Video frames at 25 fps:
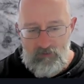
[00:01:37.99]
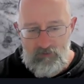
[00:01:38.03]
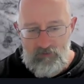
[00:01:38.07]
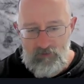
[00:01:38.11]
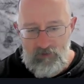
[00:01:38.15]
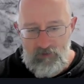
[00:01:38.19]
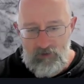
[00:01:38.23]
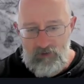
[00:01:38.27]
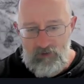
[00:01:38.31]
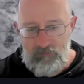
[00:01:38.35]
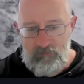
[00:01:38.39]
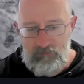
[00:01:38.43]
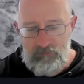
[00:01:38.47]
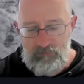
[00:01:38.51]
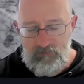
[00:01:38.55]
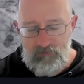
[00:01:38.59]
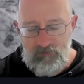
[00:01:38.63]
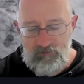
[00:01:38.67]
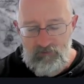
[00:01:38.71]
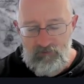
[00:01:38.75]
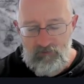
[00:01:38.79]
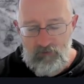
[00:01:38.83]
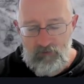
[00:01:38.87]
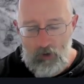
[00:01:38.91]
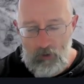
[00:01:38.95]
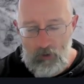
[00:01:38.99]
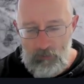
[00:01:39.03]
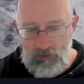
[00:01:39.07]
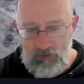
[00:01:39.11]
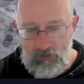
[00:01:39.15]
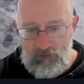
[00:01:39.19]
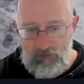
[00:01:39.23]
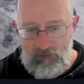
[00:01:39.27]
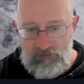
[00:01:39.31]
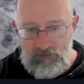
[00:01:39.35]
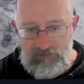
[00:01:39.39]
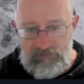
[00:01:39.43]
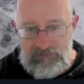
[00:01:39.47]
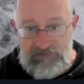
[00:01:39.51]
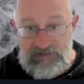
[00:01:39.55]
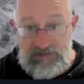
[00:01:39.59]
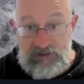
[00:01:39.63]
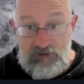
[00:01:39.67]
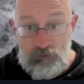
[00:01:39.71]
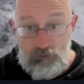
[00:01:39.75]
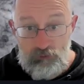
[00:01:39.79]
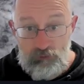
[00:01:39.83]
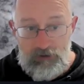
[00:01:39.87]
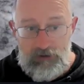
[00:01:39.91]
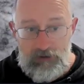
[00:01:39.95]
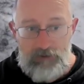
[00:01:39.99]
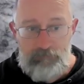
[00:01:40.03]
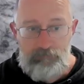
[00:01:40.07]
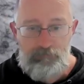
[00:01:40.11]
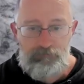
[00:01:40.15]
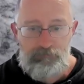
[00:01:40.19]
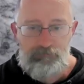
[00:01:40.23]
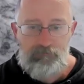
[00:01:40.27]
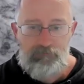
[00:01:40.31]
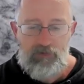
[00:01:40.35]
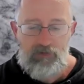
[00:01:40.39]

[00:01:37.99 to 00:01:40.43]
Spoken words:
very common injury.